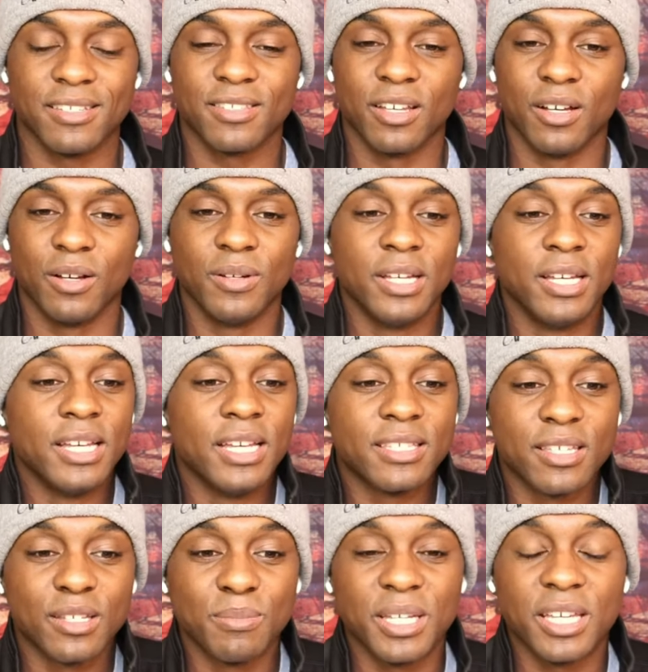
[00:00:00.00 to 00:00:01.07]
So
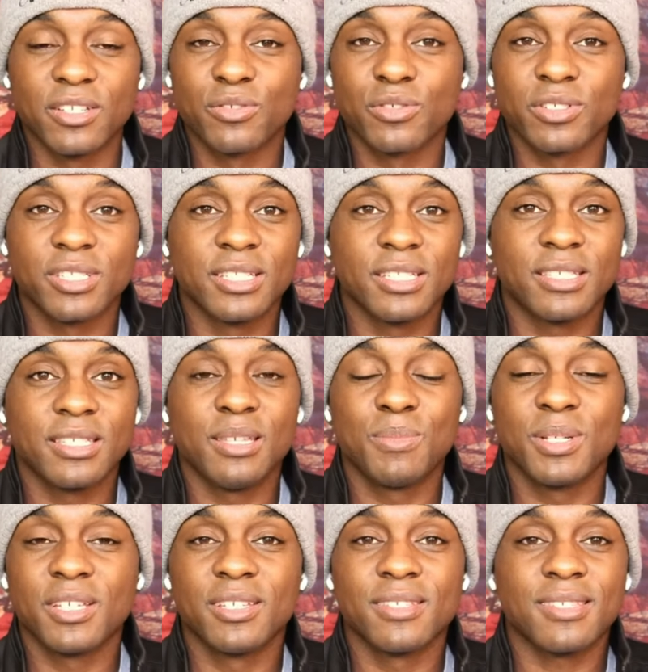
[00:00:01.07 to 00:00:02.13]
it's going to be interesting to see,
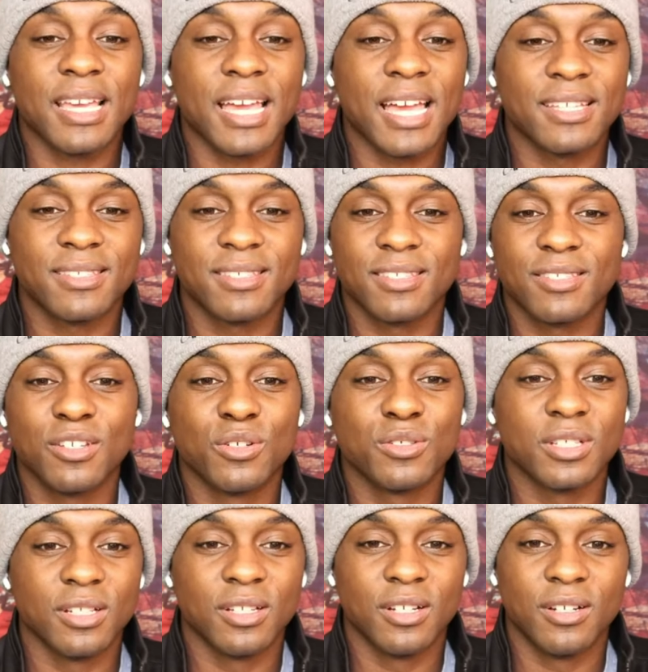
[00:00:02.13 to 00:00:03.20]
because as this
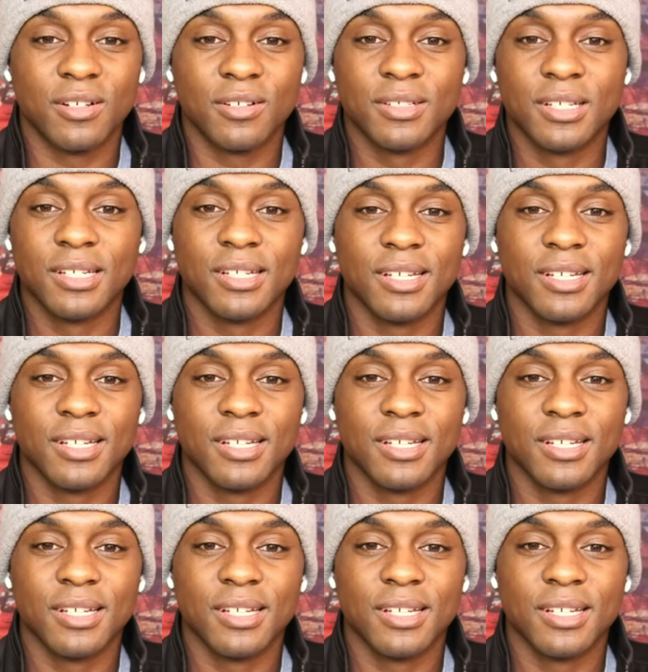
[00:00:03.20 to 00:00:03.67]
goes along,